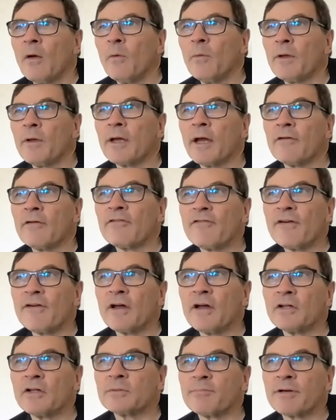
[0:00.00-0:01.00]
we can't
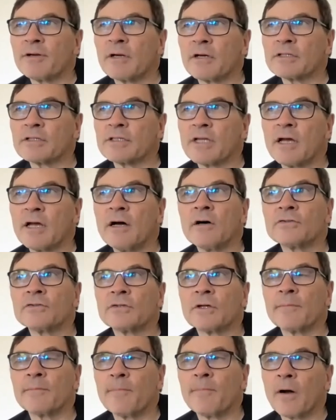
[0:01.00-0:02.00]
fail to bring ourselves,
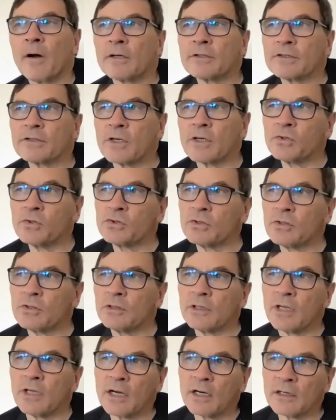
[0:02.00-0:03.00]
our, our
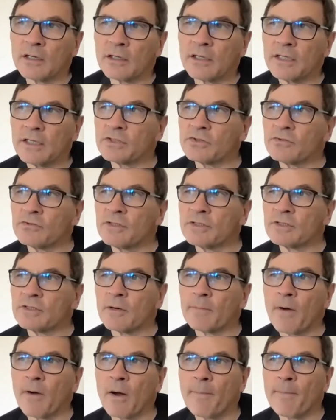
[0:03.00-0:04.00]
social, our histories,
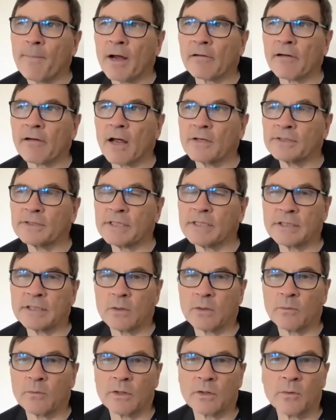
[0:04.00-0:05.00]
our, our backgrounds into
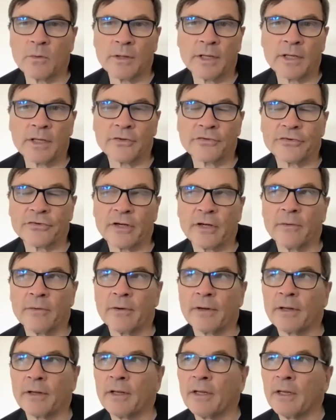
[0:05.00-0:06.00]
the work with us. So,
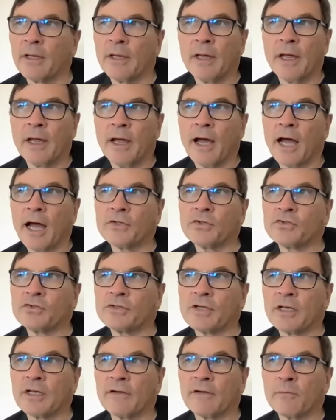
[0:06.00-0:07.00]
as you
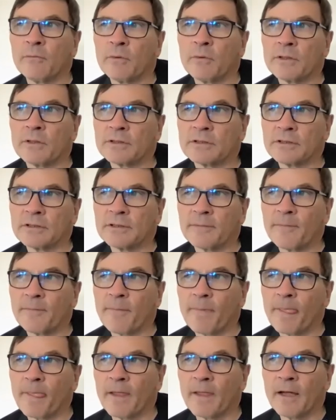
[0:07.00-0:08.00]
said, I've worked,
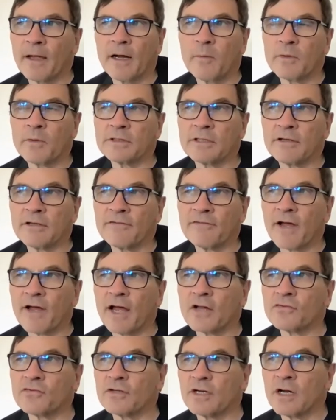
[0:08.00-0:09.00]
I worked in a
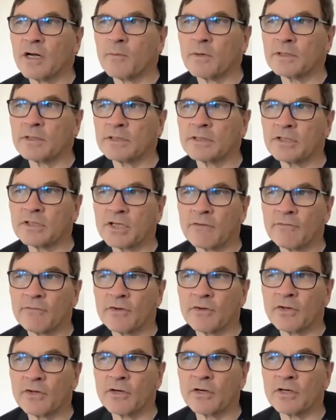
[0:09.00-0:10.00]
factory, I worked as a general
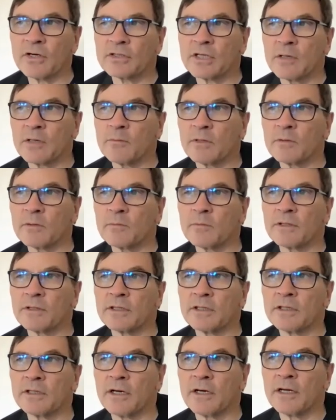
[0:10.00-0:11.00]
nurse, I worked with
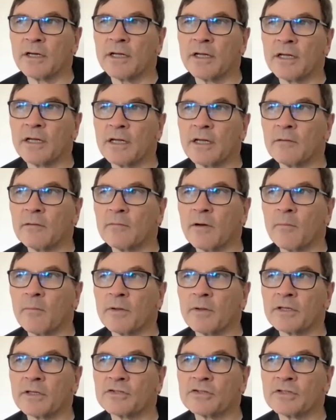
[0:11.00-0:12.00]
the dying and
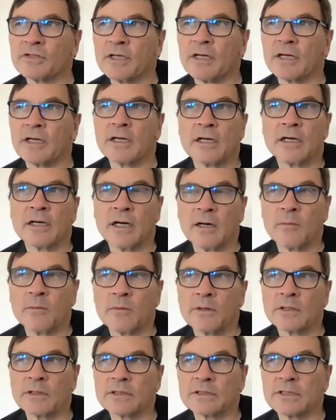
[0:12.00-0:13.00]
with the sick, I
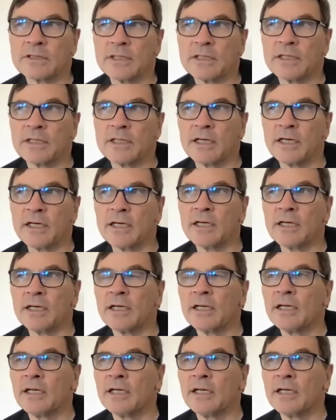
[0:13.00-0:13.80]
worked in uh,